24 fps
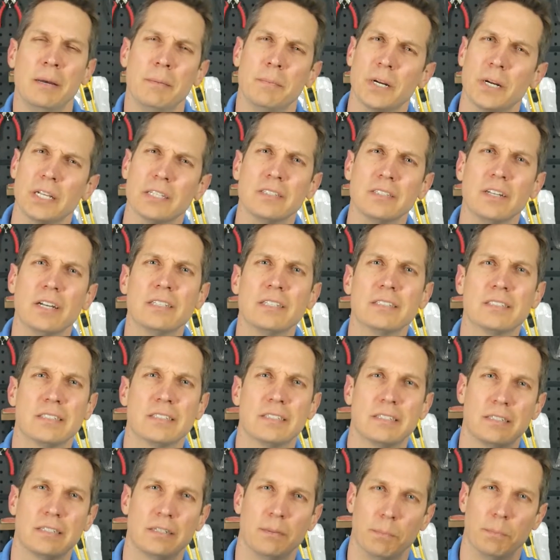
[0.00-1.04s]
but it's not as
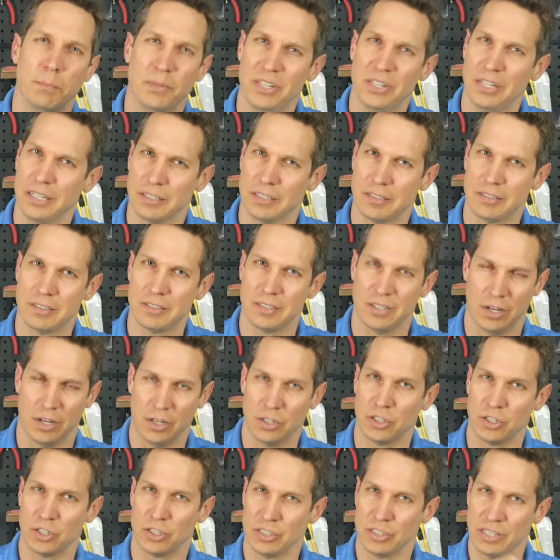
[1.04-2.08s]
complex to
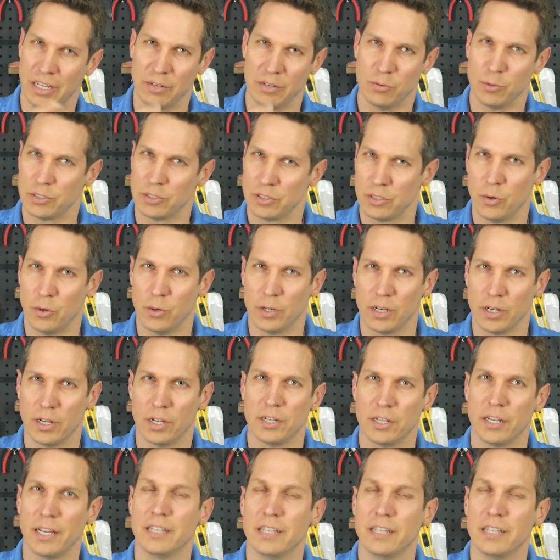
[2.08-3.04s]
understand what's going on